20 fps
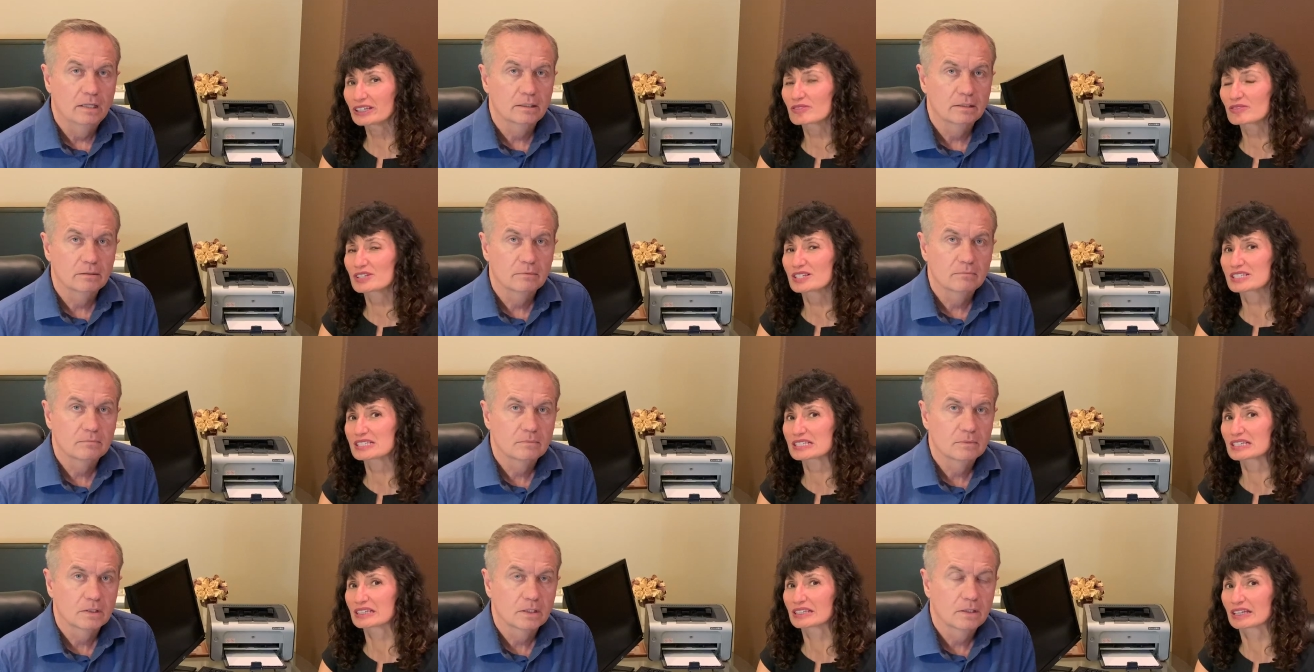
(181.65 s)
Speaker 1: of
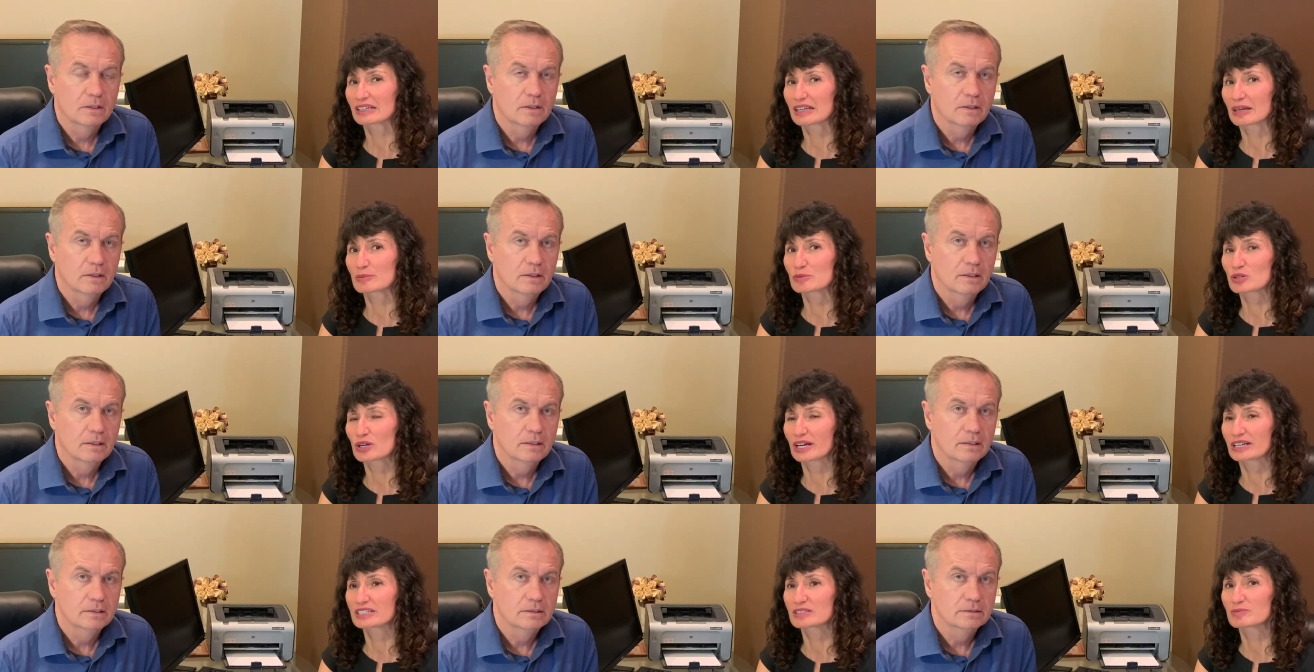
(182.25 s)
this that I'm
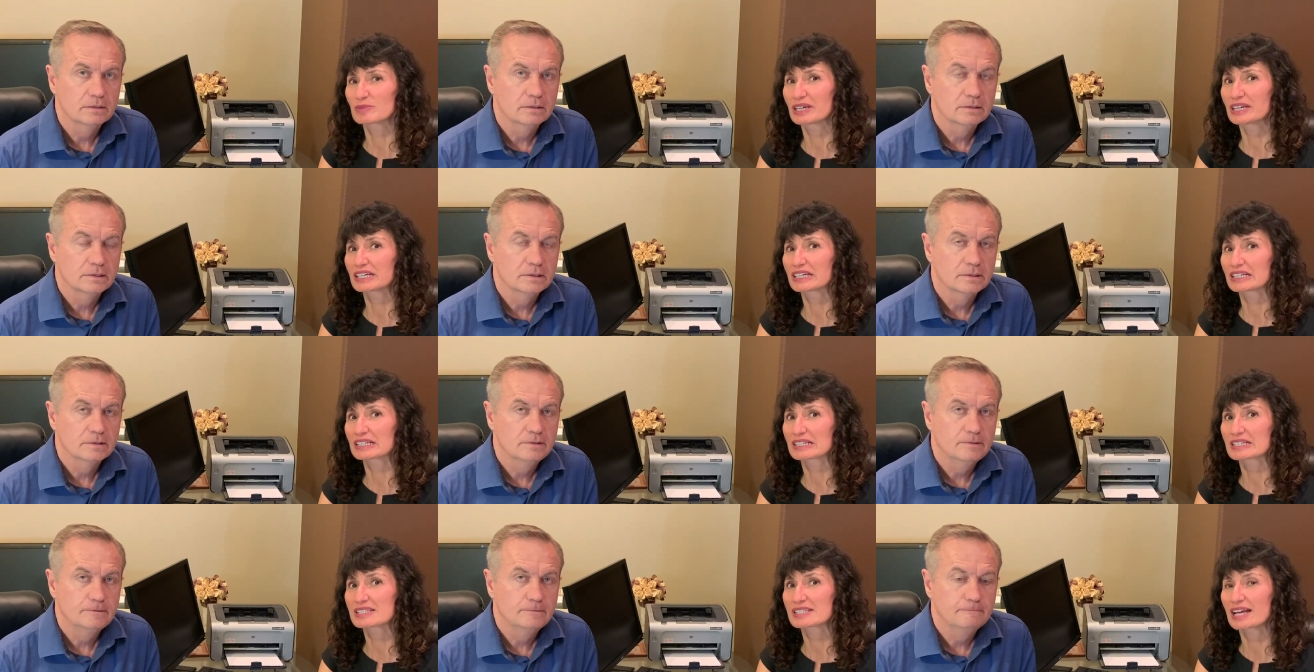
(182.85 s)
trying to
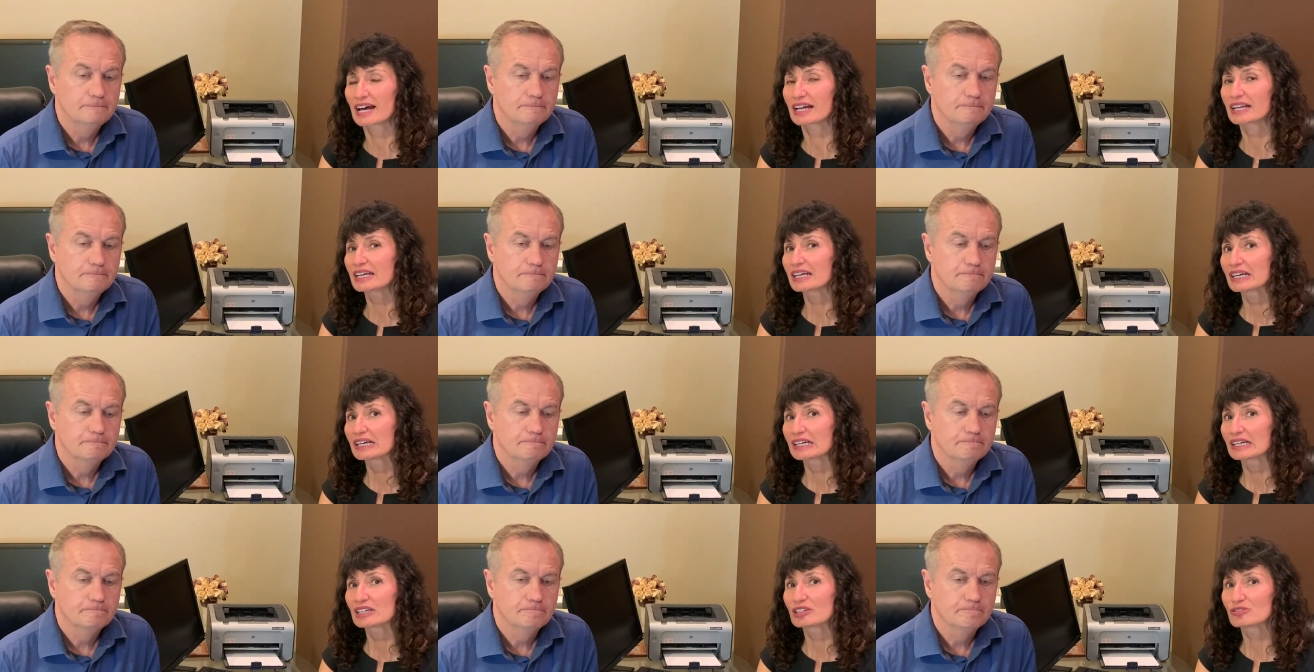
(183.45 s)
make is that
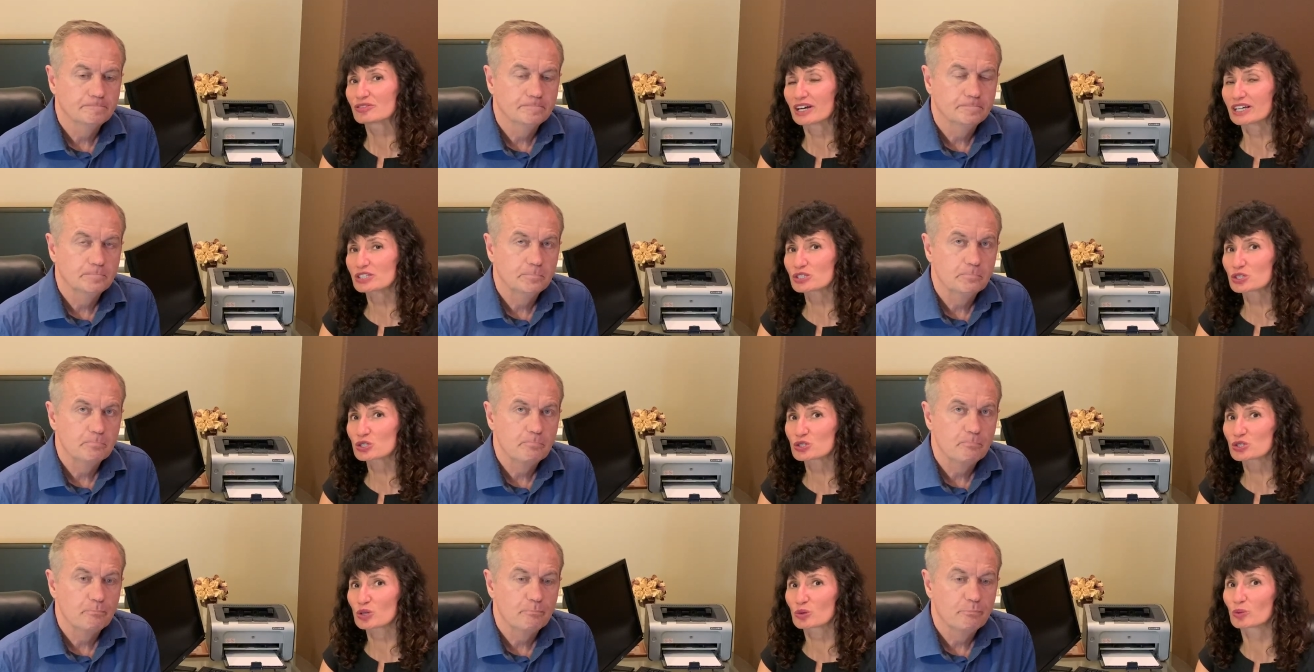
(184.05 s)

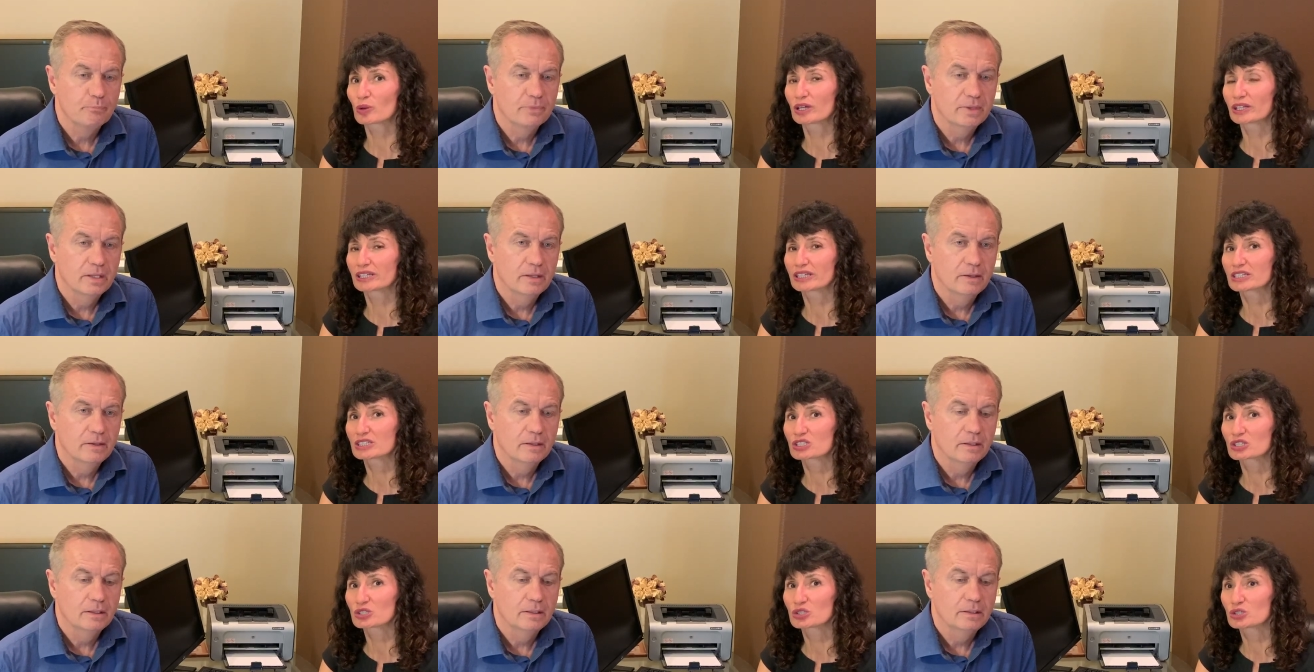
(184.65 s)
investors are
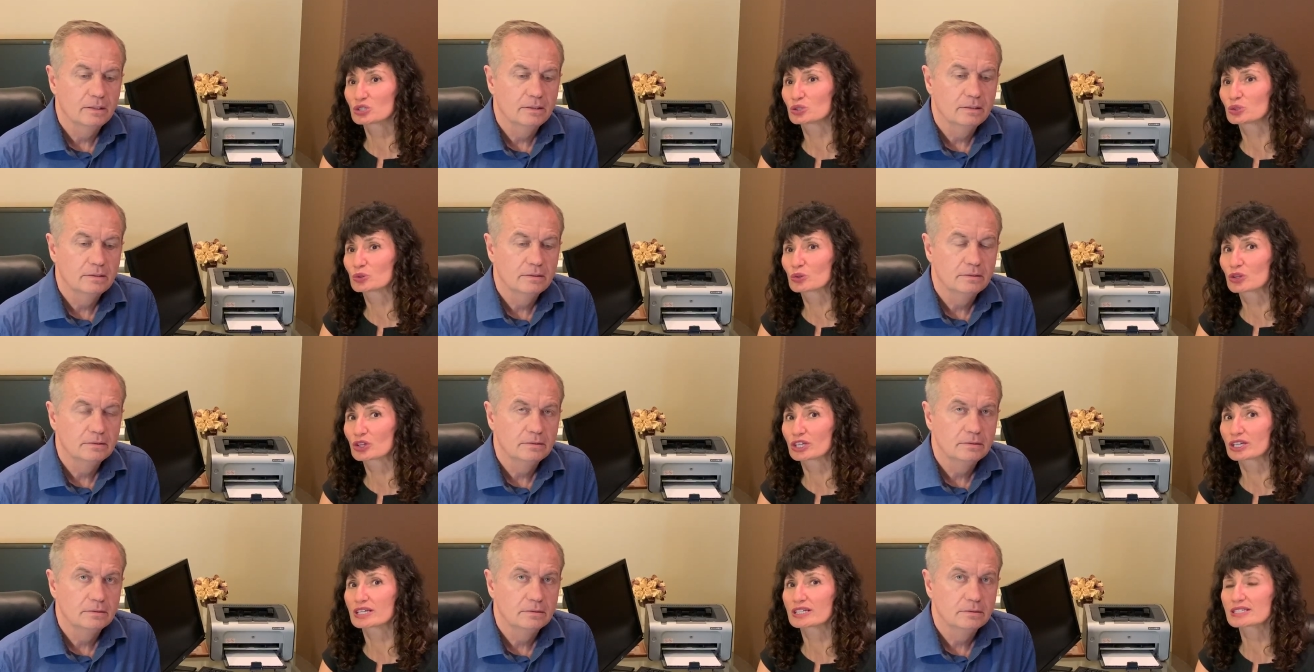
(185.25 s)
willing to do
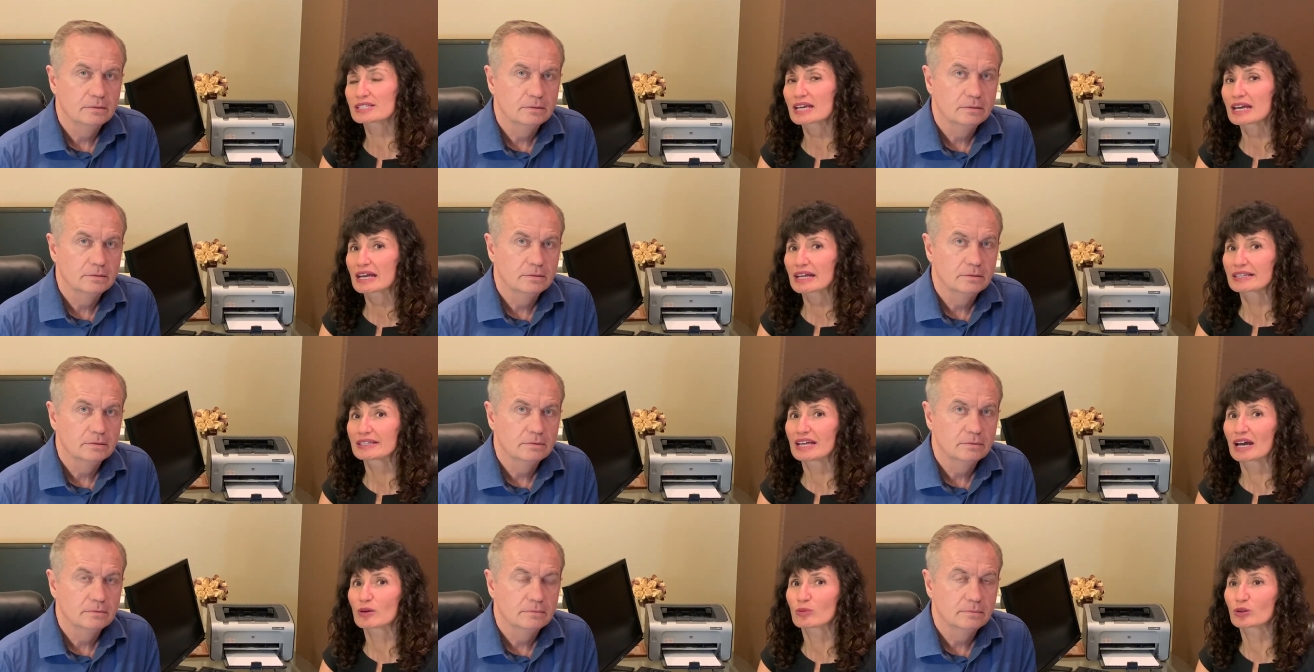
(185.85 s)
things
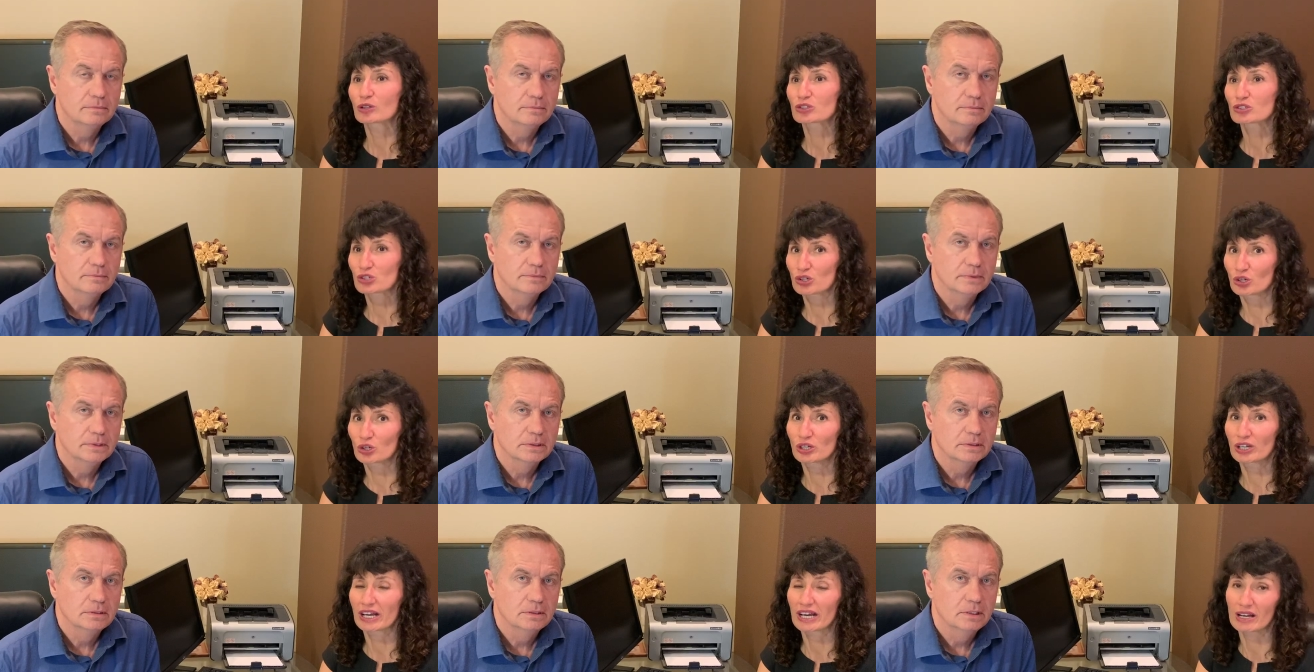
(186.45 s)
that will
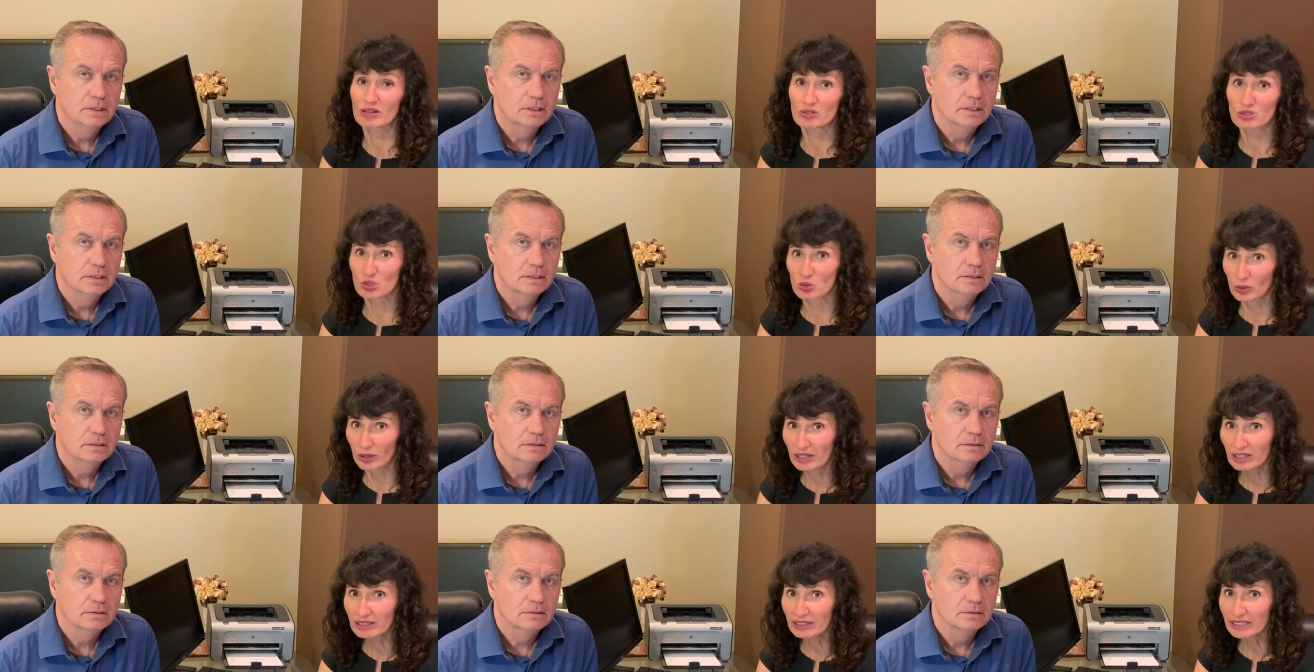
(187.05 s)
turn a house
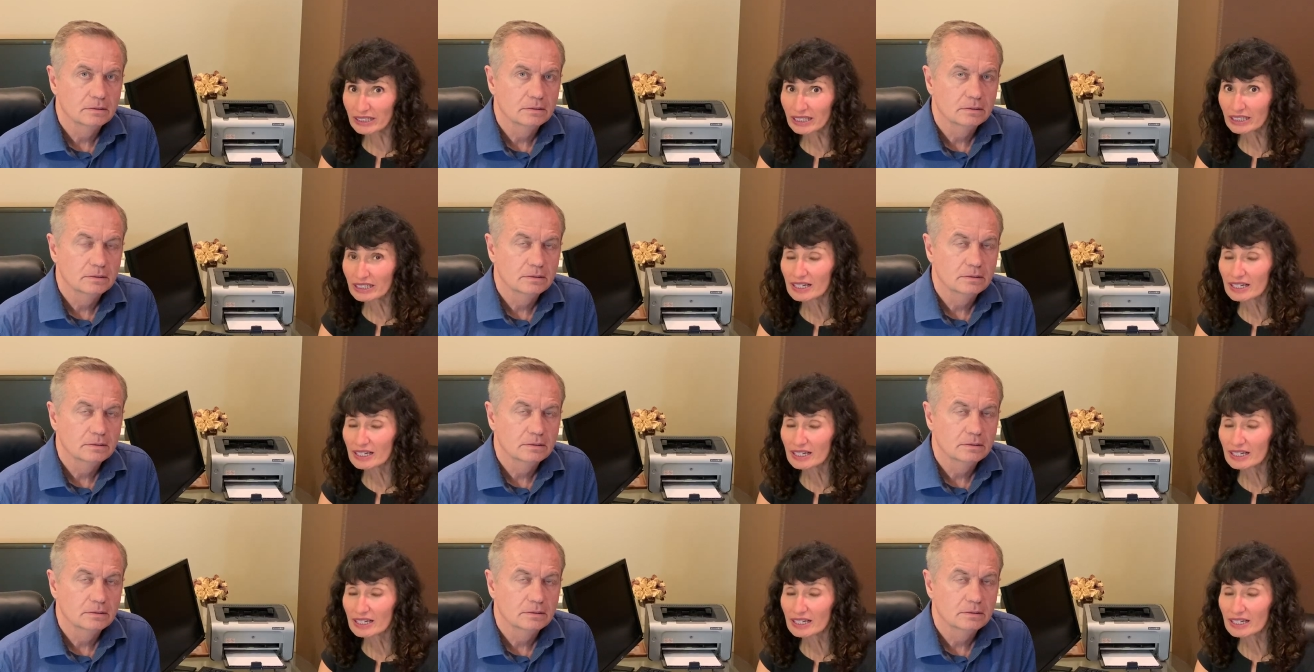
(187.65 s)
quickly,